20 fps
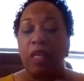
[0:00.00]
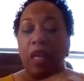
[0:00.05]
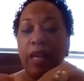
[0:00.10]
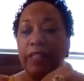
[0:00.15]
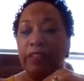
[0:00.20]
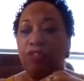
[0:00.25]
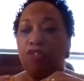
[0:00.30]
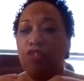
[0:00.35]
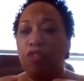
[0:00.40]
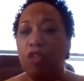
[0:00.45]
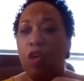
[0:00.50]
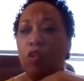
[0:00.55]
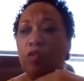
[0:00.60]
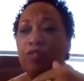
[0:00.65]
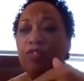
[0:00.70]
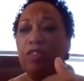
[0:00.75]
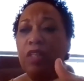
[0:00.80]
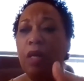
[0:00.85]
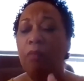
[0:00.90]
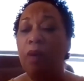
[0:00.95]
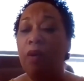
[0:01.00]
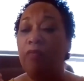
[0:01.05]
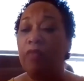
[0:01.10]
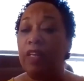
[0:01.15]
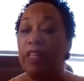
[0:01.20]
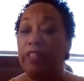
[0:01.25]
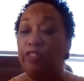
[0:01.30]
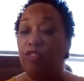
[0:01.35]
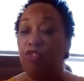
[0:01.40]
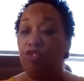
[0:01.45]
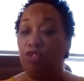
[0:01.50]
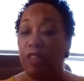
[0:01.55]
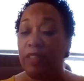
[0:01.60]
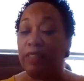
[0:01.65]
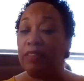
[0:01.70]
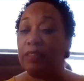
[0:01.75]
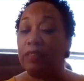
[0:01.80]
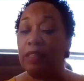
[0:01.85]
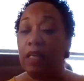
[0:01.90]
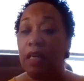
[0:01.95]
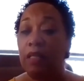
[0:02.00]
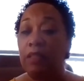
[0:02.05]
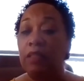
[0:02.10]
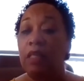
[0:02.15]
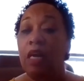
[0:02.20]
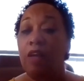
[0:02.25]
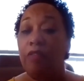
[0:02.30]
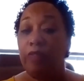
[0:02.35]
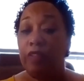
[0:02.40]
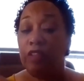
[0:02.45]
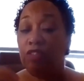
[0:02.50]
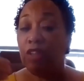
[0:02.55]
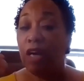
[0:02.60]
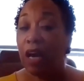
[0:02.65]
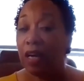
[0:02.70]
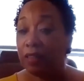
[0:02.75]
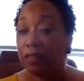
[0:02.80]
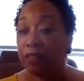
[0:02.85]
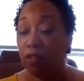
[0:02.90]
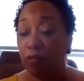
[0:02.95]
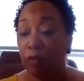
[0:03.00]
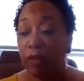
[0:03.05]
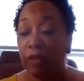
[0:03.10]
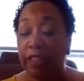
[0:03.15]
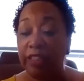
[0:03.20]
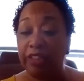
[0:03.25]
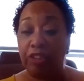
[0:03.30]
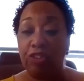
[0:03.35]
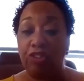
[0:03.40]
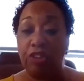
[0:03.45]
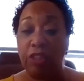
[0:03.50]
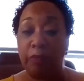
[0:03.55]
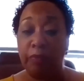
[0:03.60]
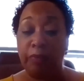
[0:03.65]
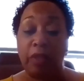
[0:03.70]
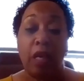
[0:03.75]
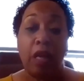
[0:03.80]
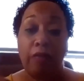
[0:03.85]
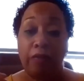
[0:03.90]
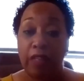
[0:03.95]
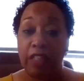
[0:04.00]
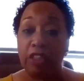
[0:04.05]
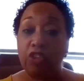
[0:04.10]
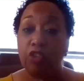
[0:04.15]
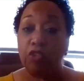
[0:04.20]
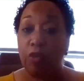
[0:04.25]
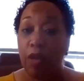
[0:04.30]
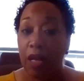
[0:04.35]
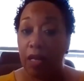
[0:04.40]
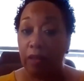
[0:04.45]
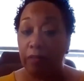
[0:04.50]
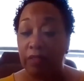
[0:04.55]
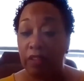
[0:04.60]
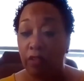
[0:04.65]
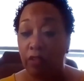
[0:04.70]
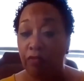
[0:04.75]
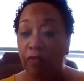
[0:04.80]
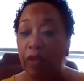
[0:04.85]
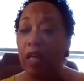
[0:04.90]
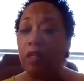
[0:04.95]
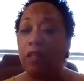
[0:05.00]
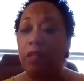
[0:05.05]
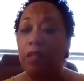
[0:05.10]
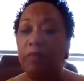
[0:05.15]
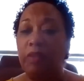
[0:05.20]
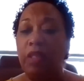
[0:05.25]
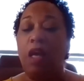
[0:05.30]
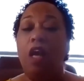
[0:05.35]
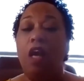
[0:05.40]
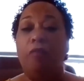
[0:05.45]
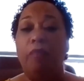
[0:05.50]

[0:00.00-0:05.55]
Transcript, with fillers: And so some of it is just not the toxic relationships that you have developed,